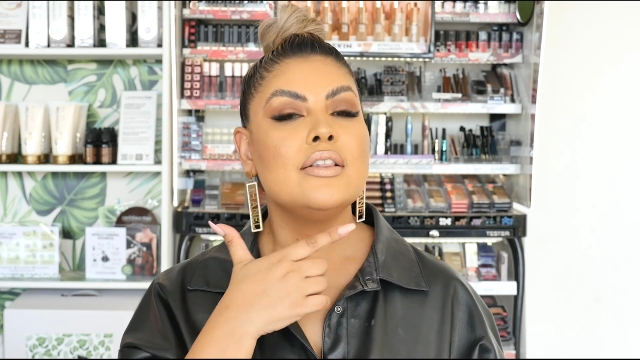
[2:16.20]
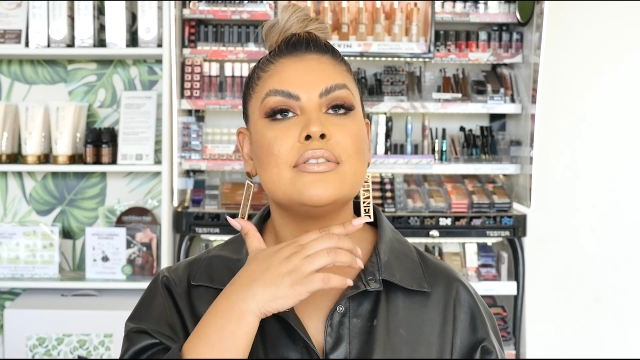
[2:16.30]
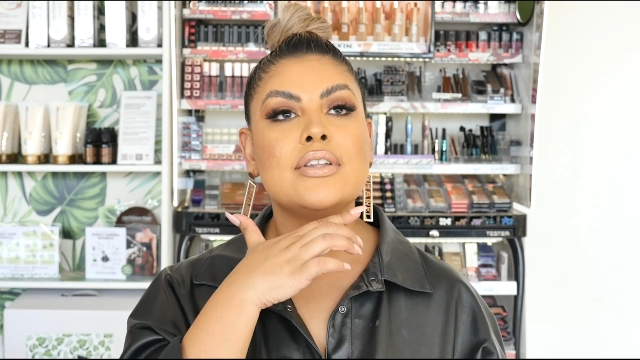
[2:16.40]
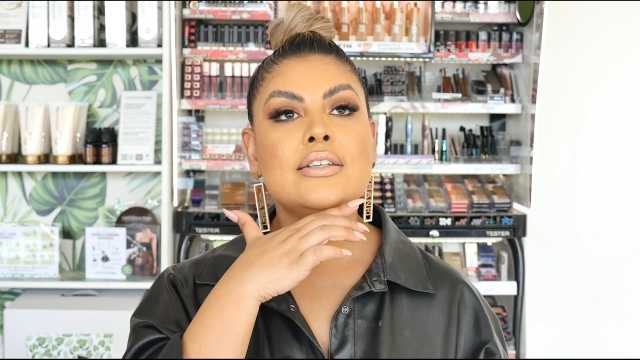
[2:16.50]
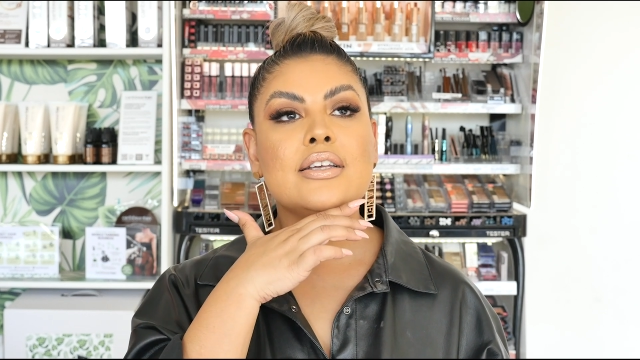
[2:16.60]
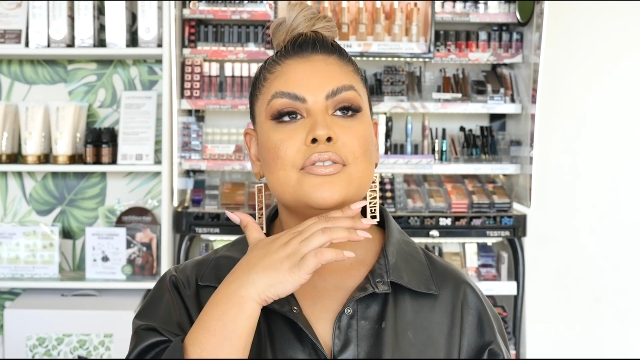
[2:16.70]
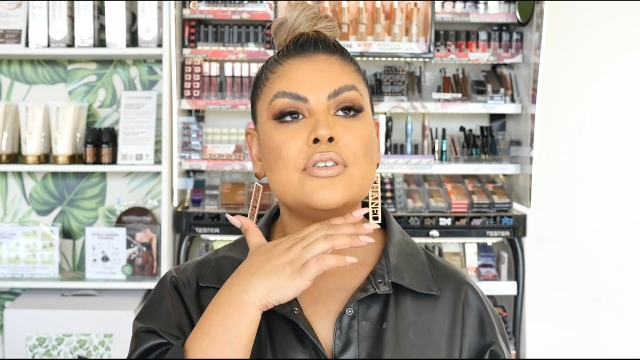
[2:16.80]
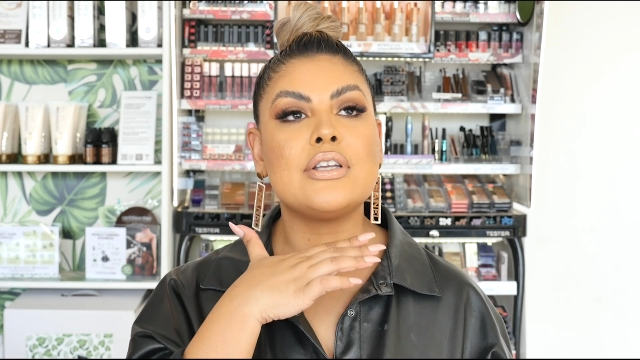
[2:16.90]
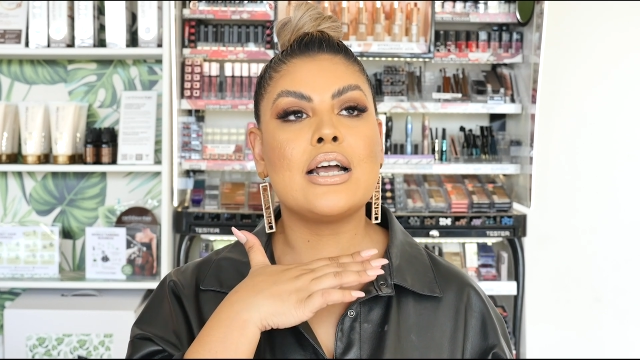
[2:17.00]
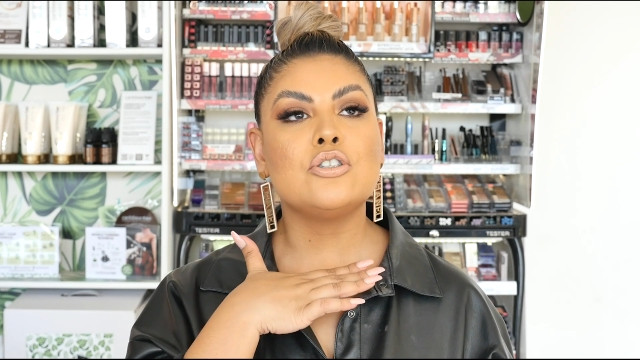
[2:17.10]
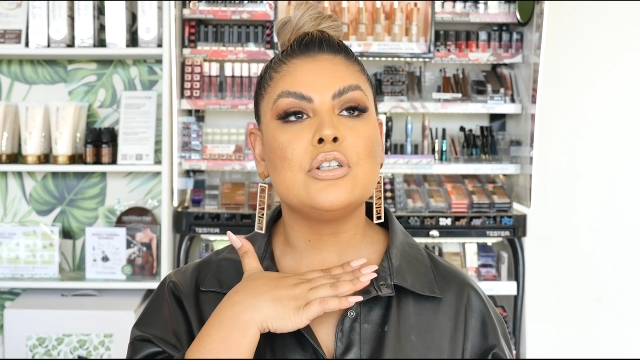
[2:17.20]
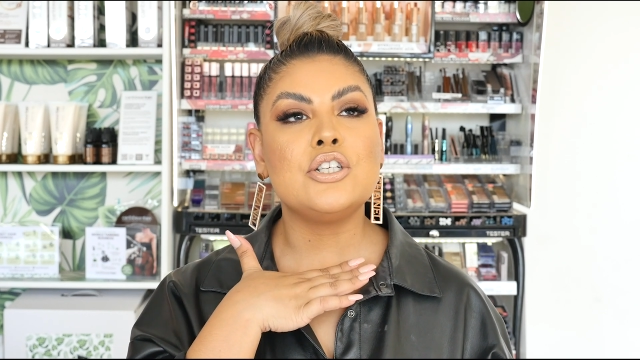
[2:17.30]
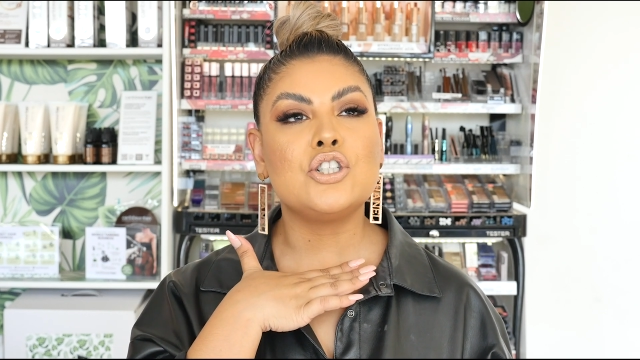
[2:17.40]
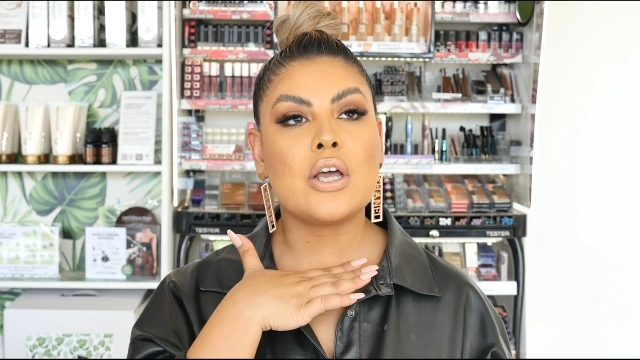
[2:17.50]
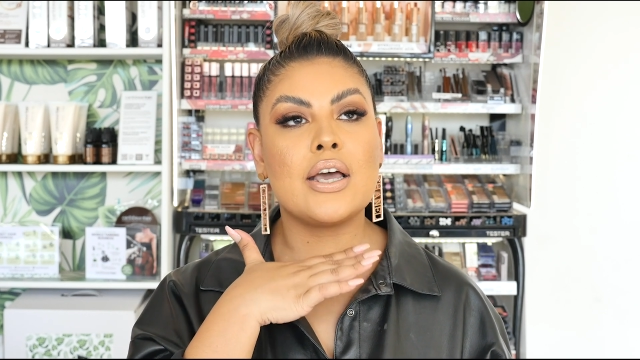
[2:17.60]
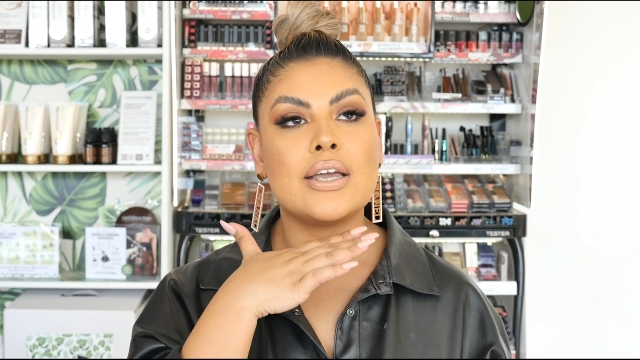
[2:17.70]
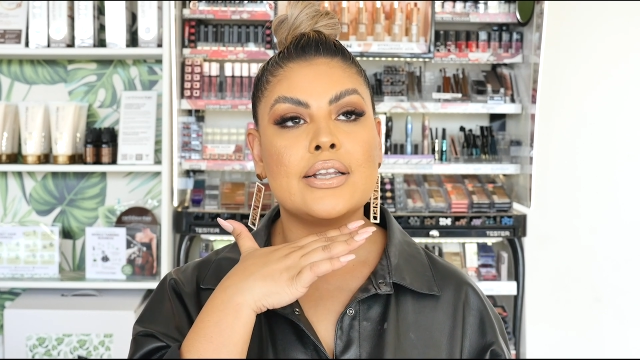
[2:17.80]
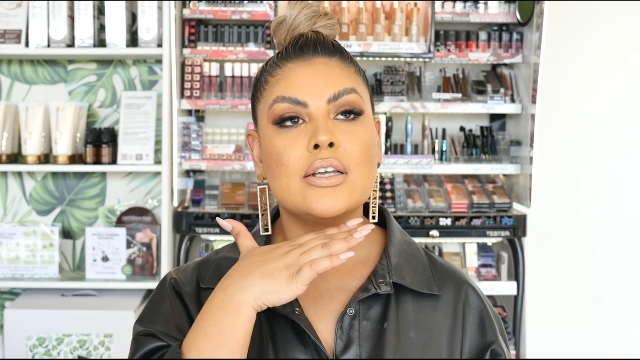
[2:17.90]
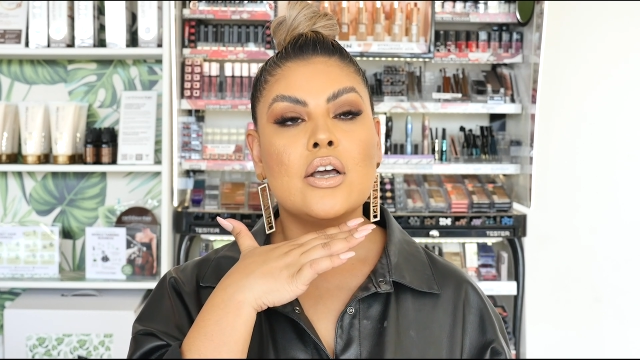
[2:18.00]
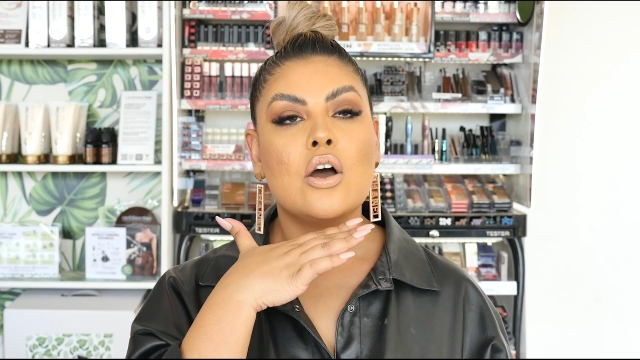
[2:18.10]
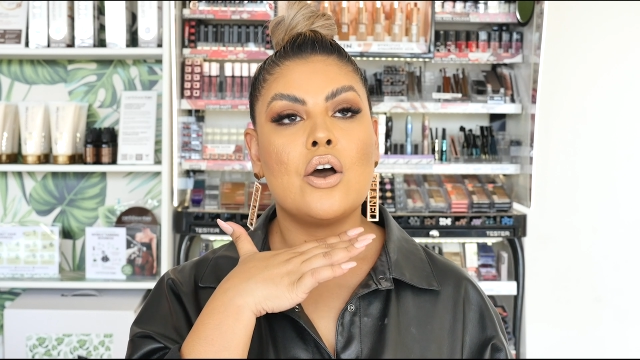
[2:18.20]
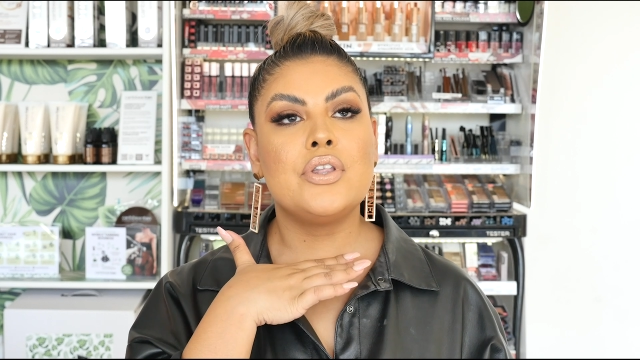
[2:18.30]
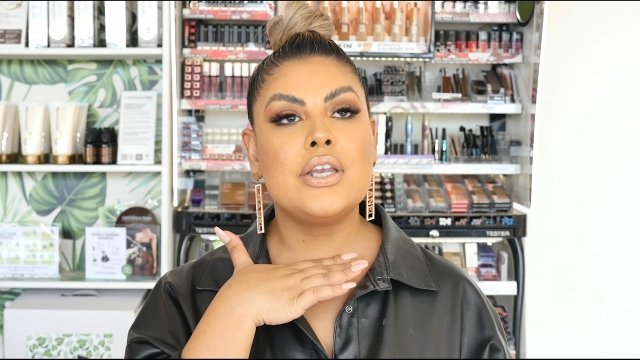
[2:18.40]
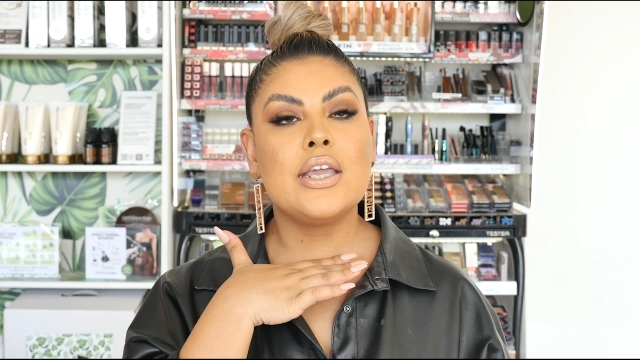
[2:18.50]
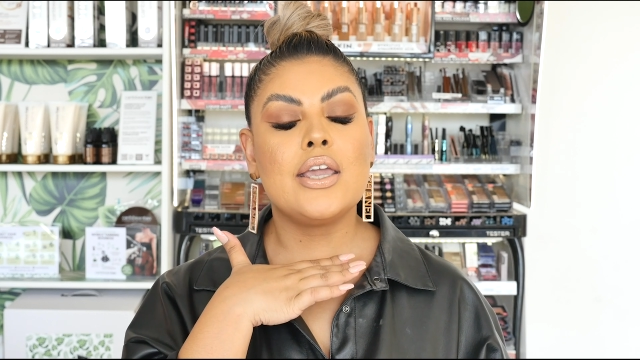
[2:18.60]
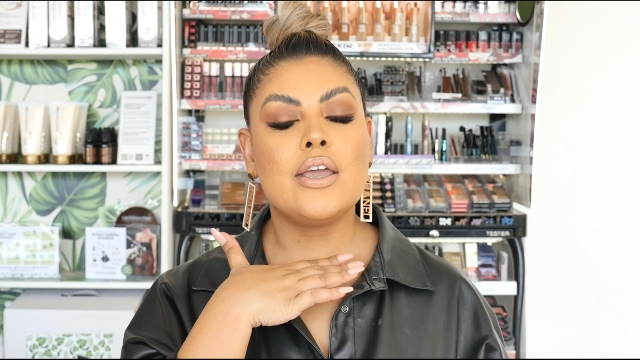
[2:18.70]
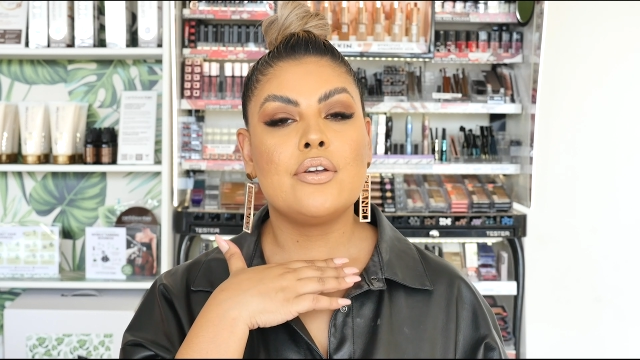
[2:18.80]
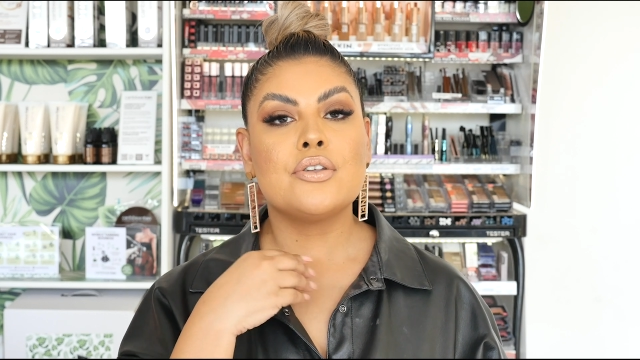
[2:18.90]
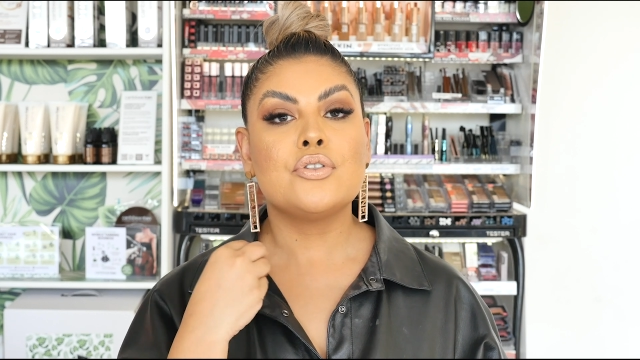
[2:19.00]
The sun doesn't naturally shine on the neck area,